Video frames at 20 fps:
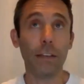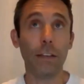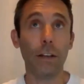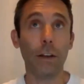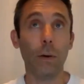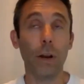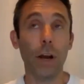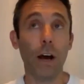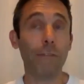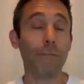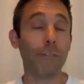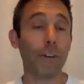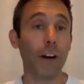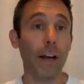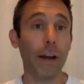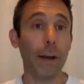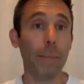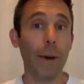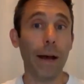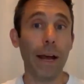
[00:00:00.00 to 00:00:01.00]
You know, an offer
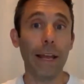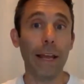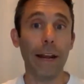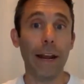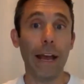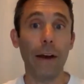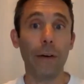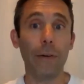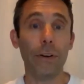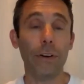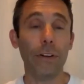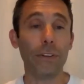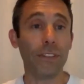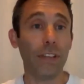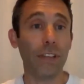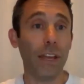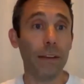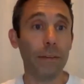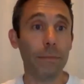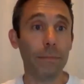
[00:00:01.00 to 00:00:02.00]
on a buy it now and just
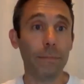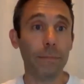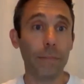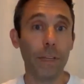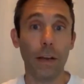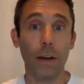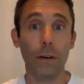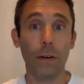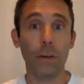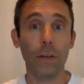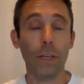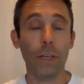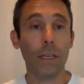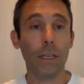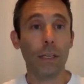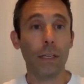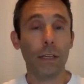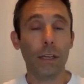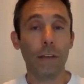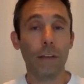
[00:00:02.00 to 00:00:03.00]
say, you know,
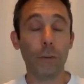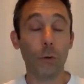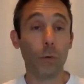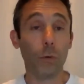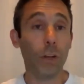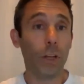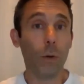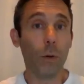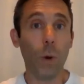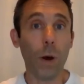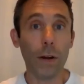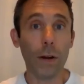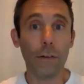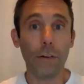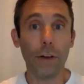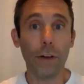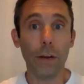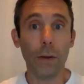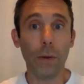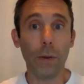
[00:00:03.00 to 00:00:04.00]
if you really want it
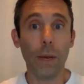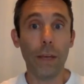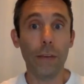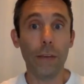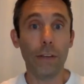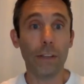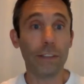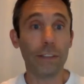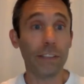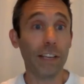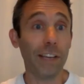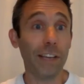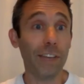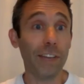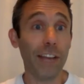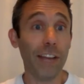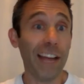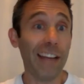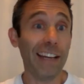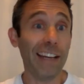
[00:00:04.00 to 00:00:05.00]
right away, you can say, I'll give
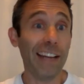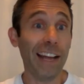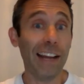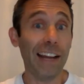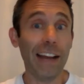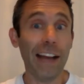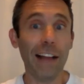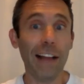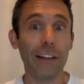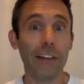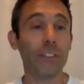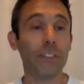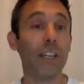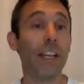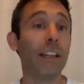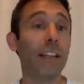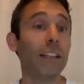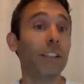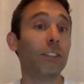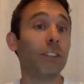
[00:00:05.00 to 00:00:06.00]
you $99. And
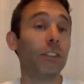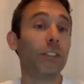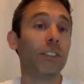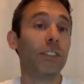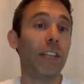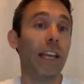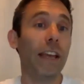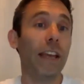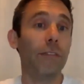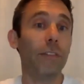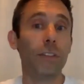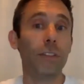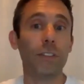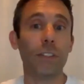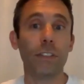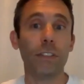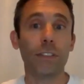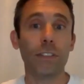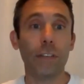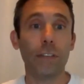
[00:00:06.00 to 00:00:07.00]
at least you
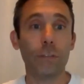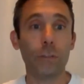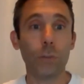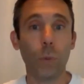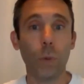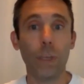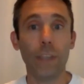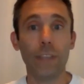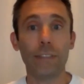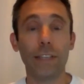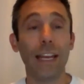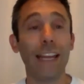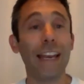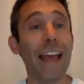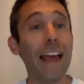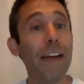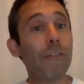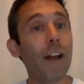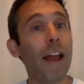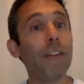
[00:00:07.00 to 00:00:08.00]
still save 26. And
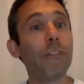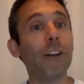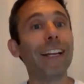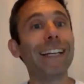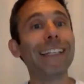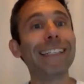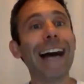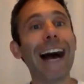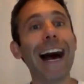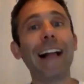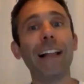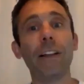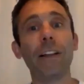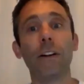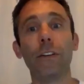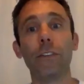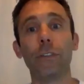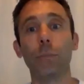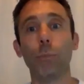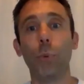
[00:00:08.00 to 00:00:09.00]
every
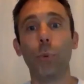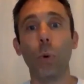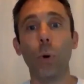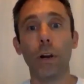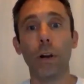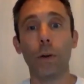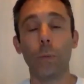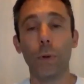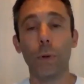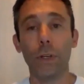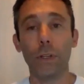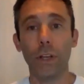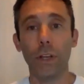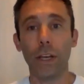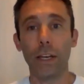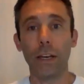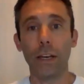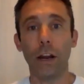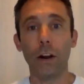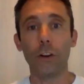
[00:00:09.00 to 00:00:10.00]
dollar is important when you
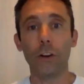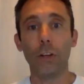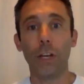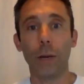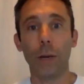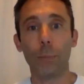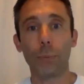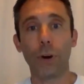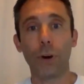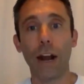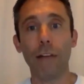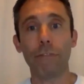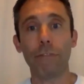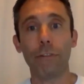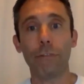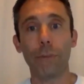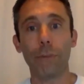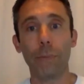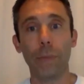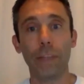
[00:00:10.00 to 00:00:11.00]
look at, are you going to profit
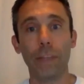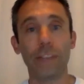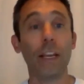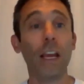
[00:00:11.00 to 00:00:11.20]
from this?